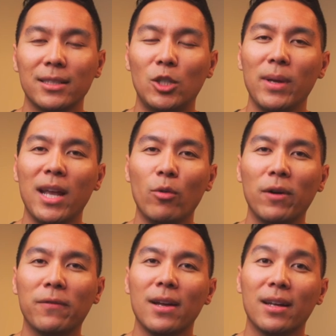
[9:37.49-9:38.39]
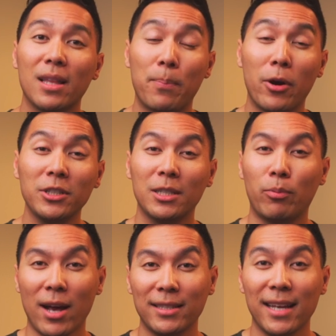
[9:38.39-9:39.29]
To begin with, the purchase
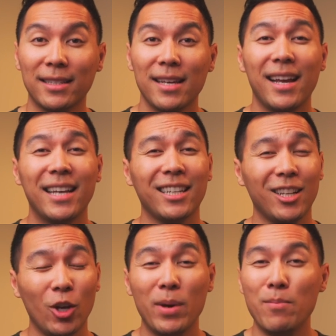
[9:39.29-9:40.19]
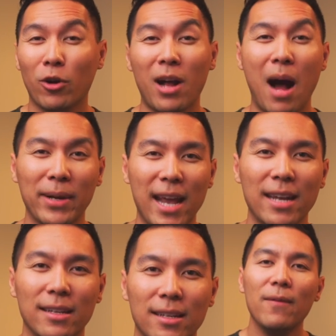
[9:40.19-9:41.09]
process is a little bit more
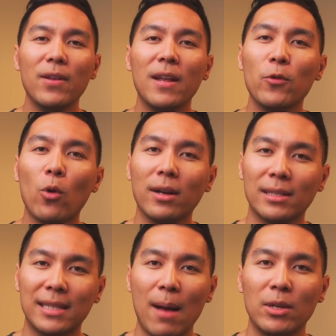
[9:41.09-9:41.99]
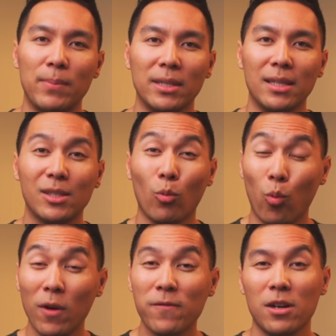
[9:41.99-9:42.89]
complicated. Even if you are an established business
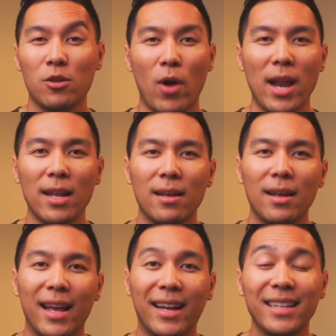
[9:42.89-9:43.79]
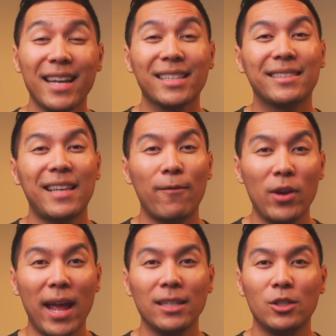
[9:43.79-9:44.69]
with good credit, it can take several
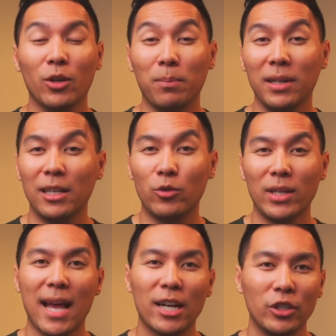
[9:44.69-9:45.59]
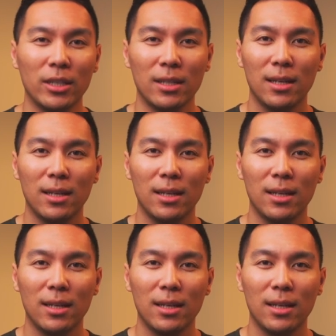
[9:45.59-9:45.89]
days to complete the transaction.